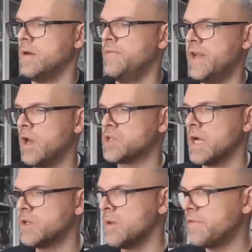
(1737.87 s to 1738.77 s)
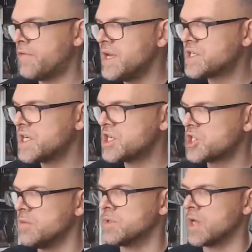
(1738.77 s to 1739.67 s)
videos that I do. The three
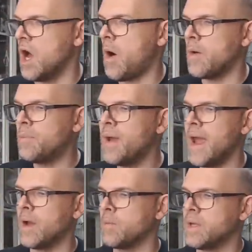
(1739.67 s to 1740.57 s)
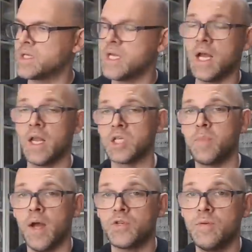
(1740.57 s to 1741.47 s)
systems though I'd pick would be the Sinclair
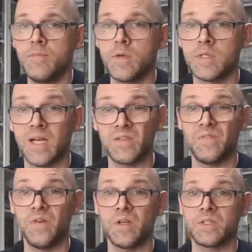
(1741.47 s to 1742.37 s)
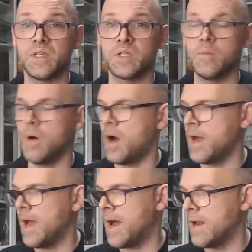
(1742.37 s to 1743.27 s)
Spectrum, because that's the first system
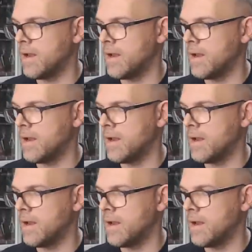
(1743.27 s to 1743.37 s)
I